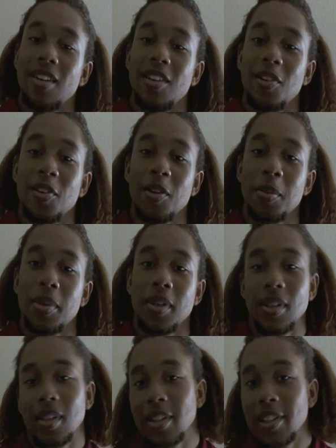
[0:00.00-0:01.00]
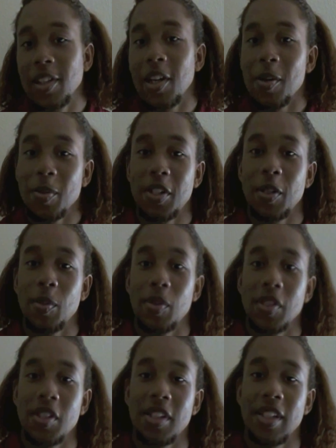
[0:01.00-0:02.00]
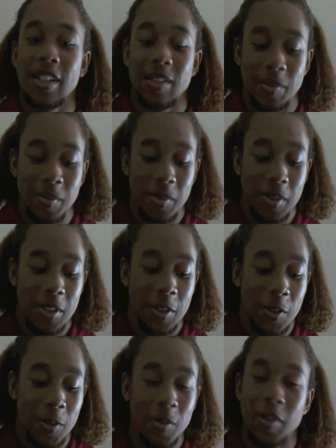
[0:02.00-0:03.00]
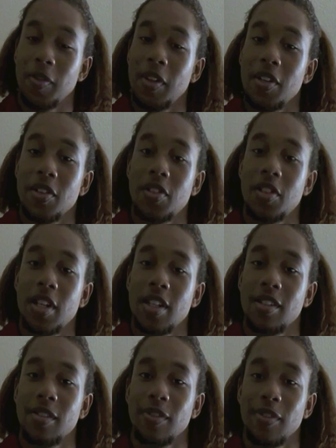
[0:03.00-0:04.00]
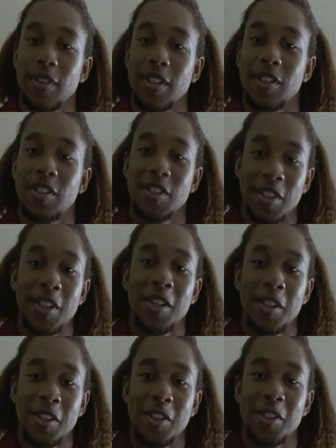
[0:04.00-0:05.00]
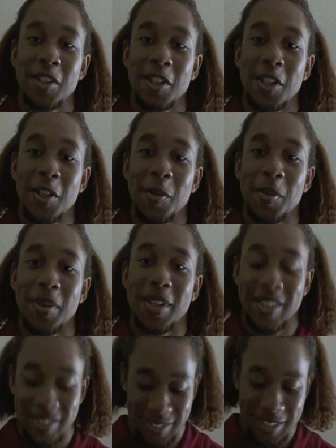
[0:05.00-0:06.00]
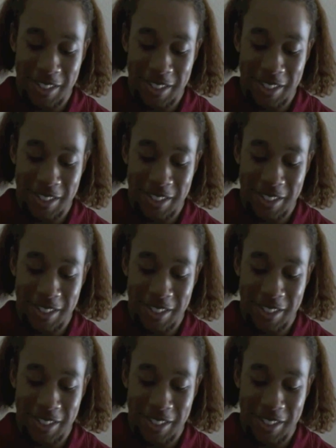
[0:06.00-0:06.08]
Europe, I'm 10%. So if there's a chance of French, just a little bit.